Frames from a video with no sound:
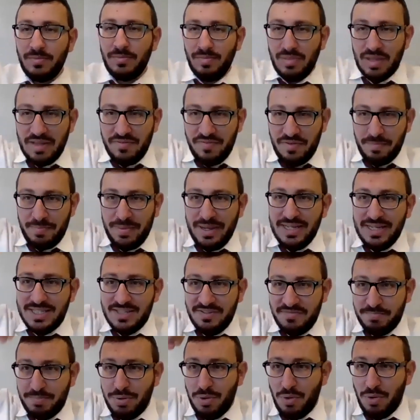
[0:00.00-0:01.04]
if a piece of
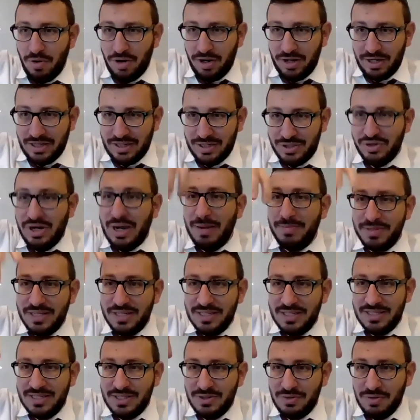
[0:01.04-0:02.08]
pork drops
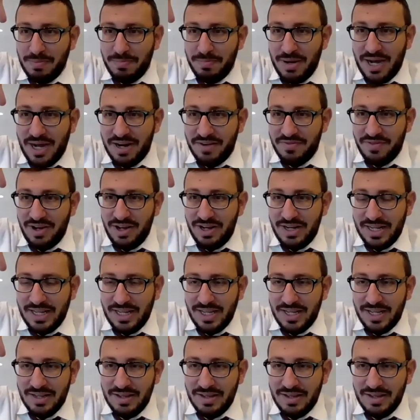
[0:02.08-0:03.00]
into a pot of honey,